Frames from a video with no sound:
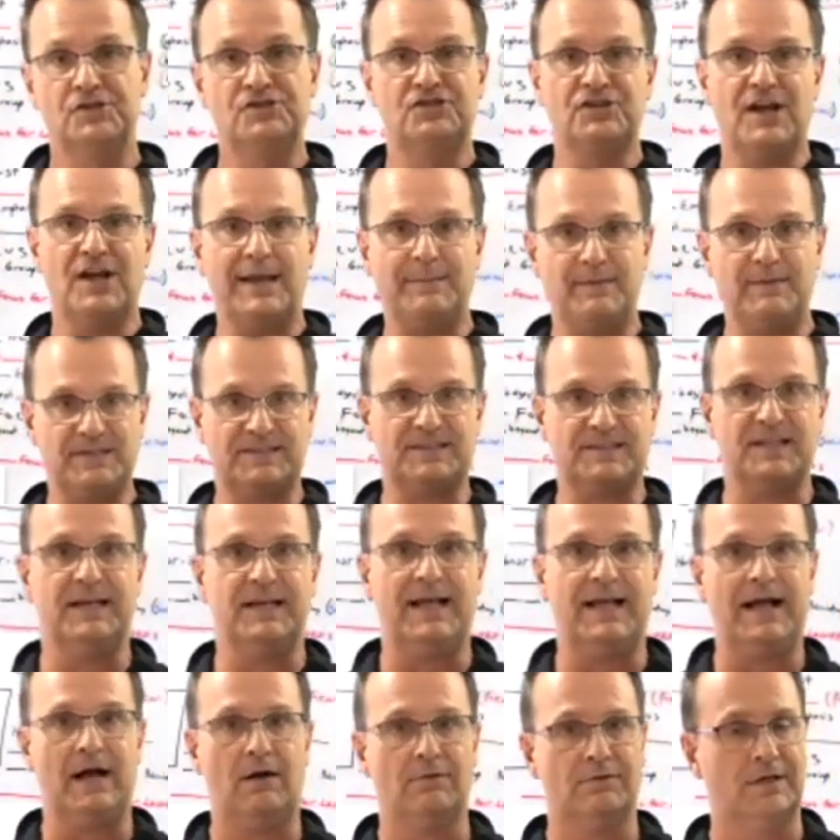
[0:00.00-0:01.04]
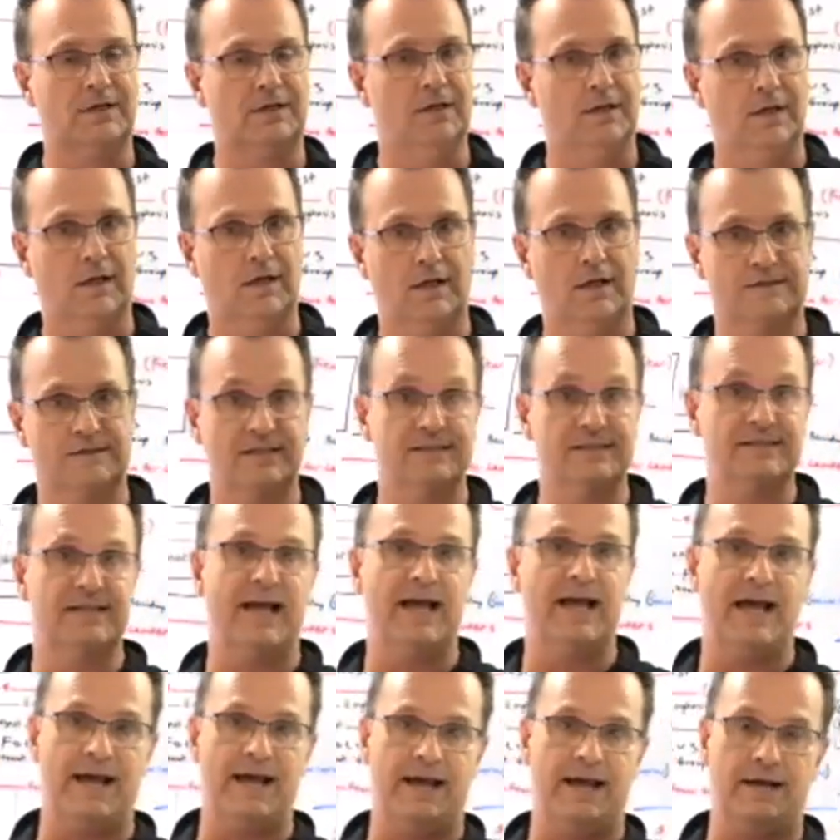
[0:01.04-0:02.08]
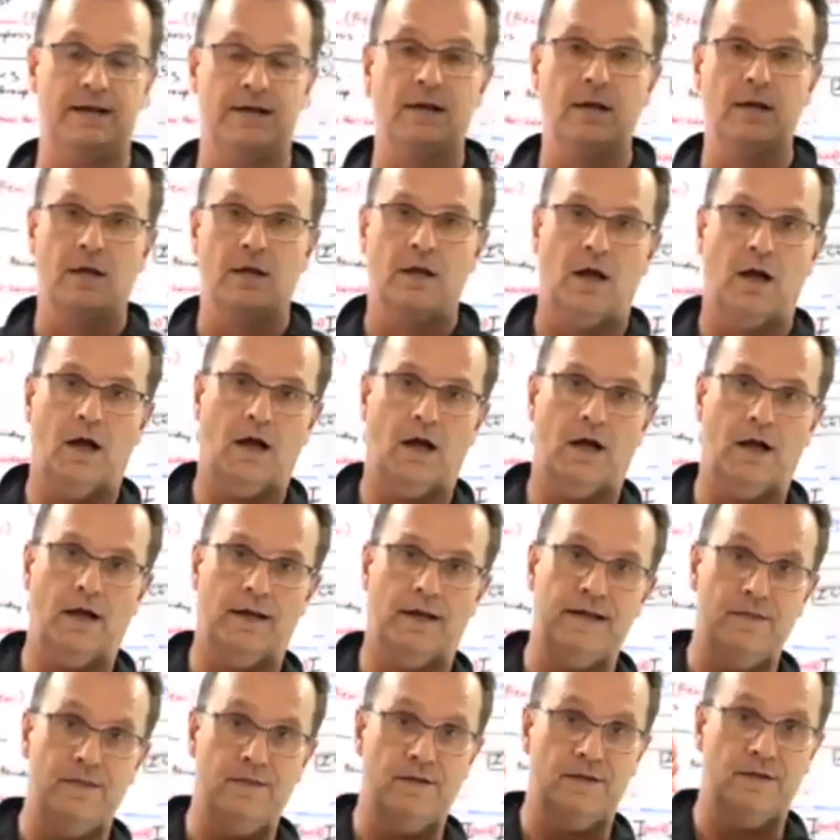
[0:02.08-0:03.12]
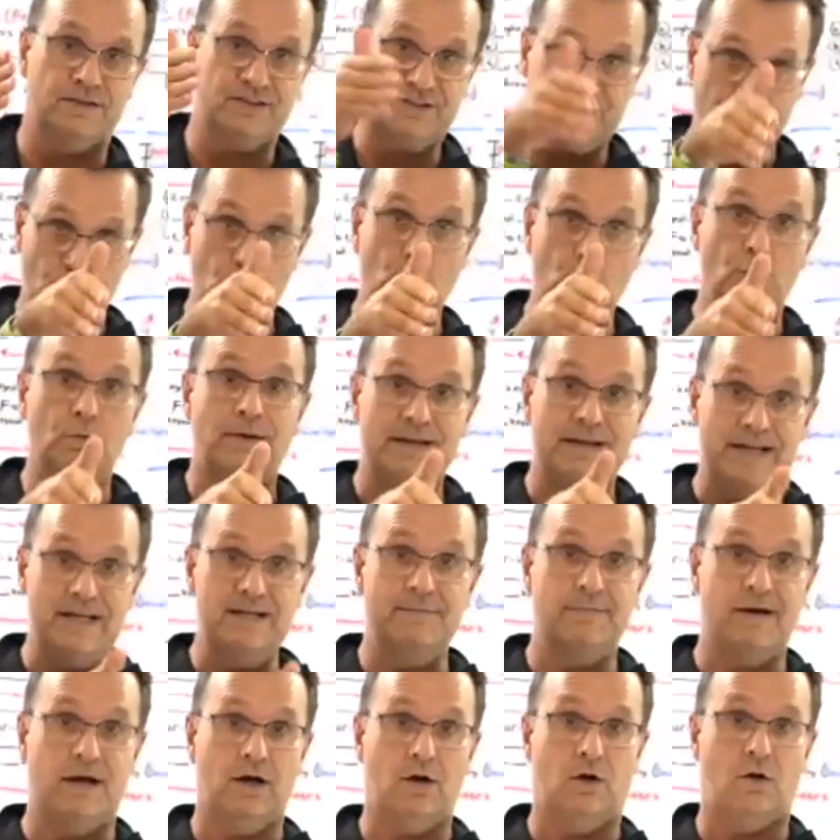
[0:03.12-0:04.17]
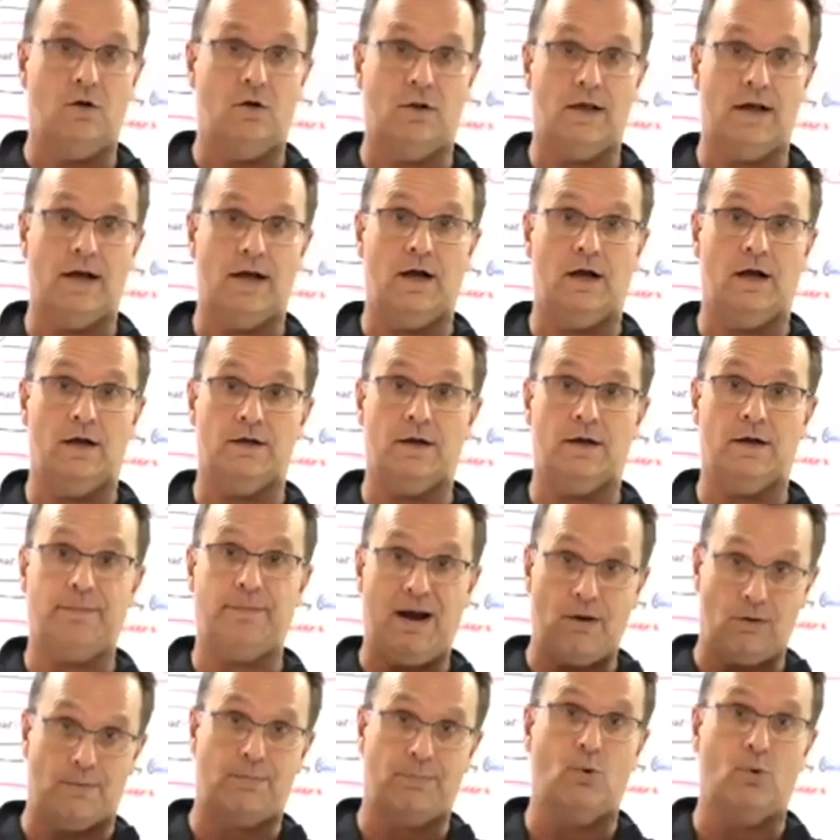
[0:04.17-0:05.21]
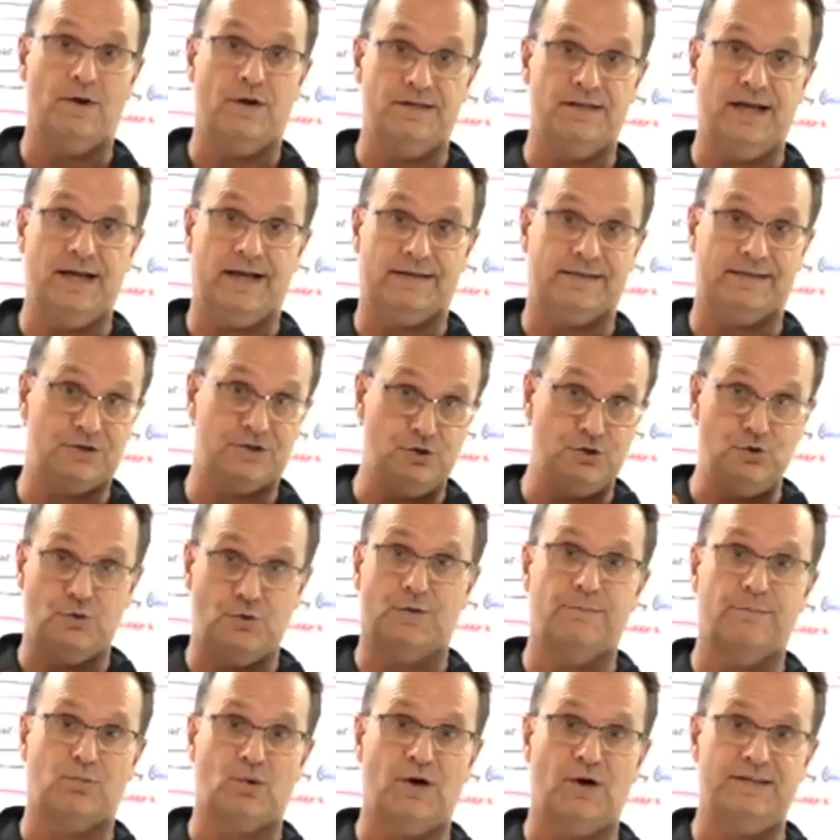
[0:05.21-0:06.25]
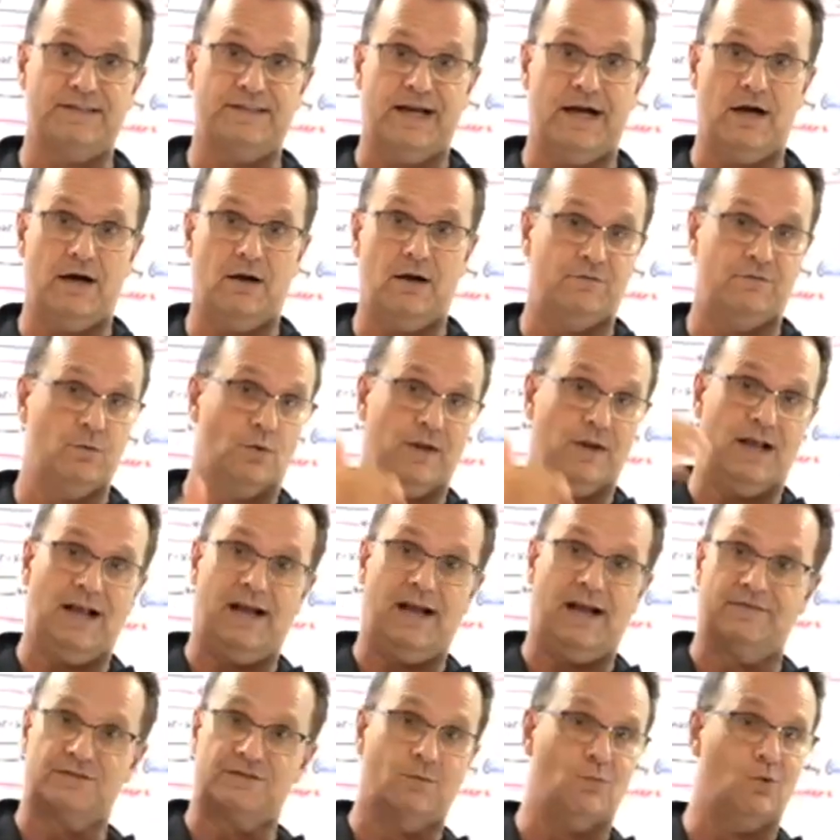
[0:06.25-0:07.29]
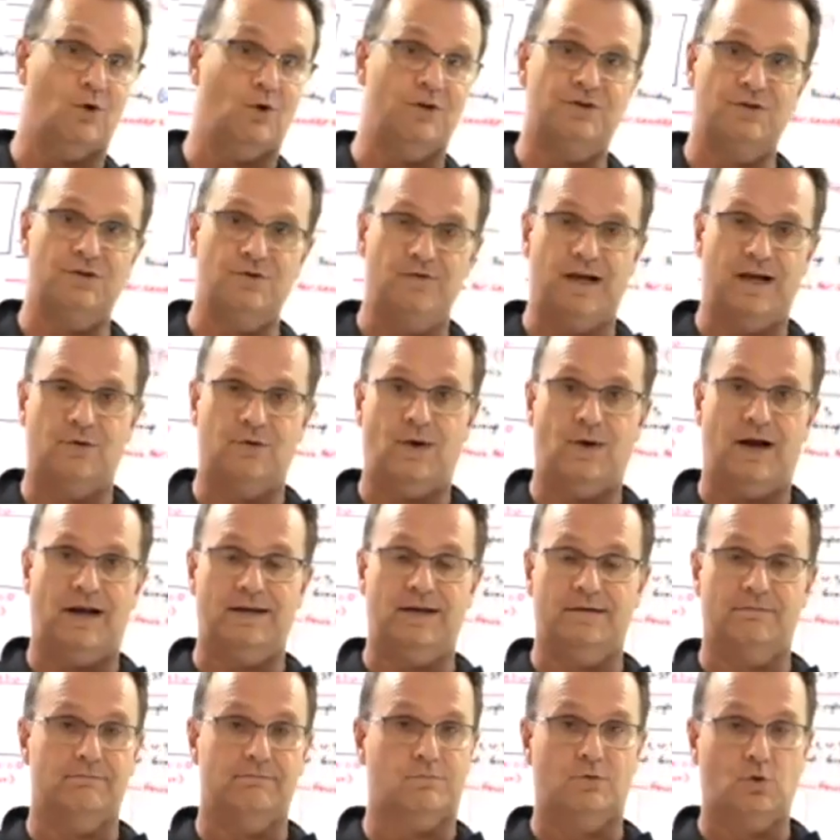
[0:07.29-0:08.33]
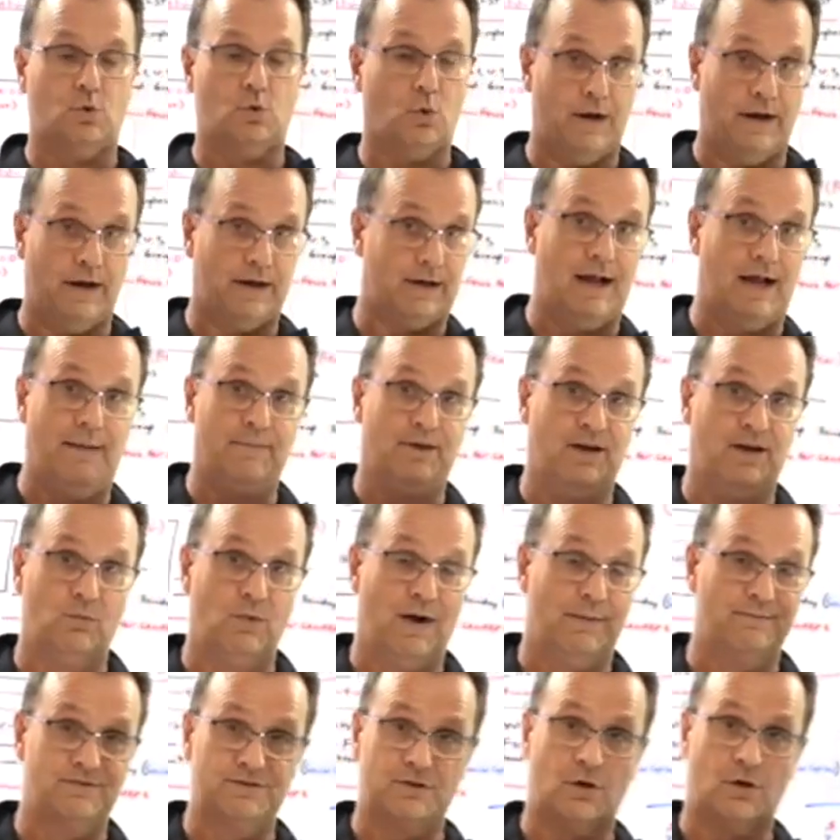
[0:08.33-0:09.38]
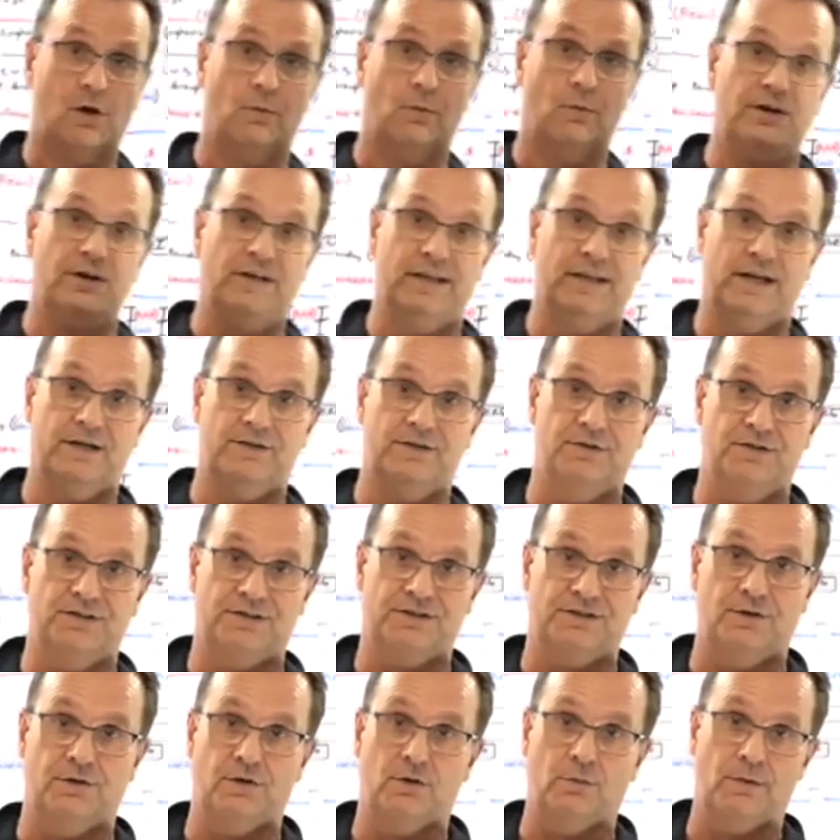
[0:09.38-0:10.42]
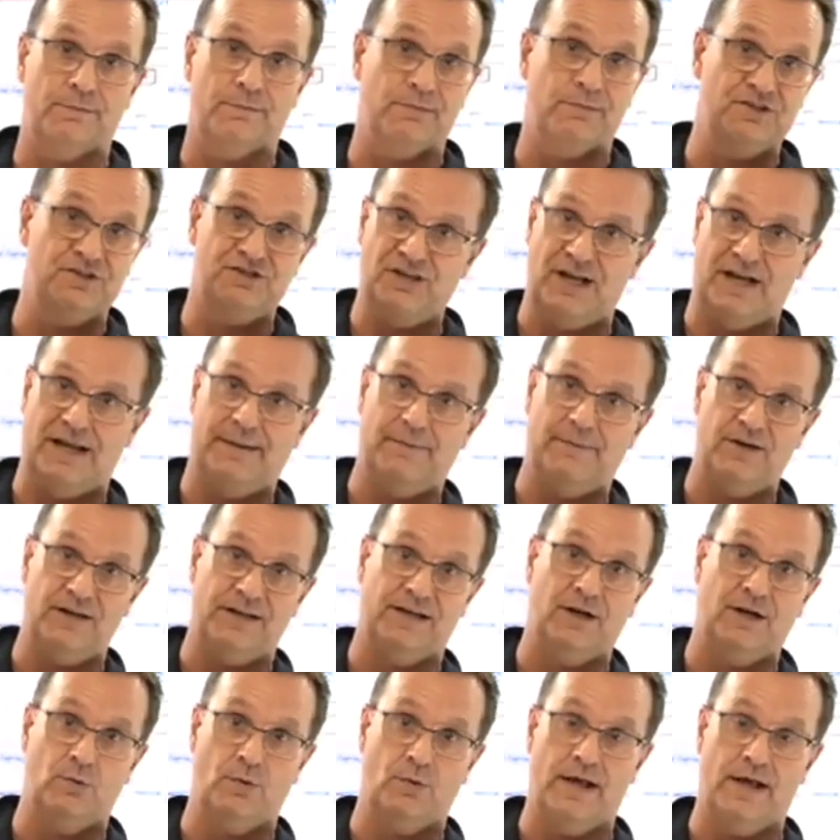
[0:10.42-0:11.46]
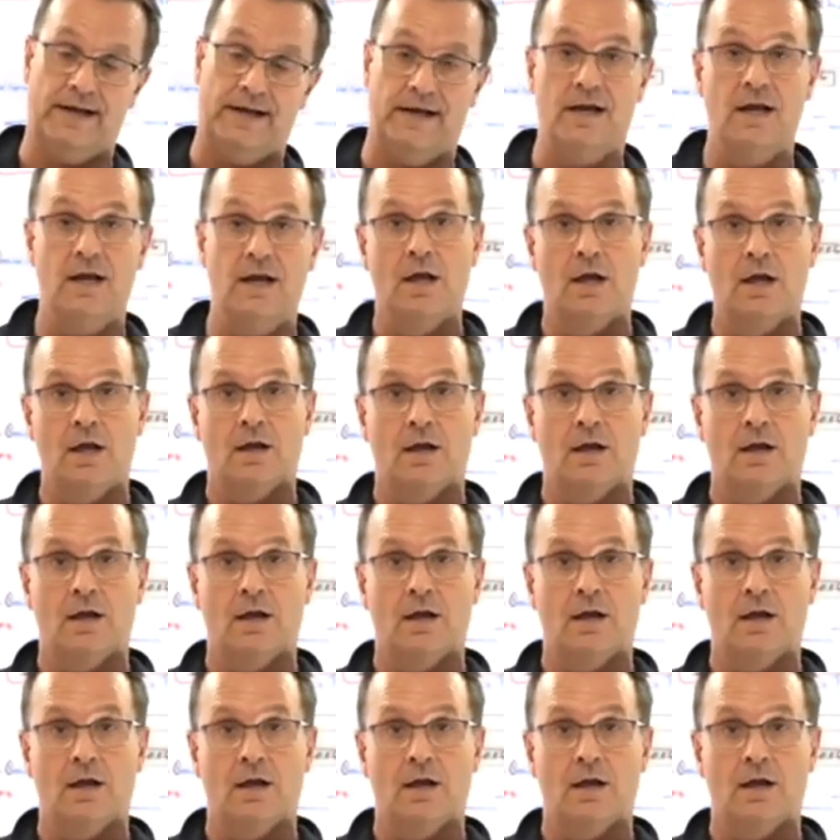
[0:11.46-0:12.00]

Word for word: Jamie sent out uh, today uh, in the Zoom email uh, a PowerPoint deck that you can print out if you want to have someone do that right quick. I mean, I'm sorry we didn't get it to you sooner. We've been jamming to get ready.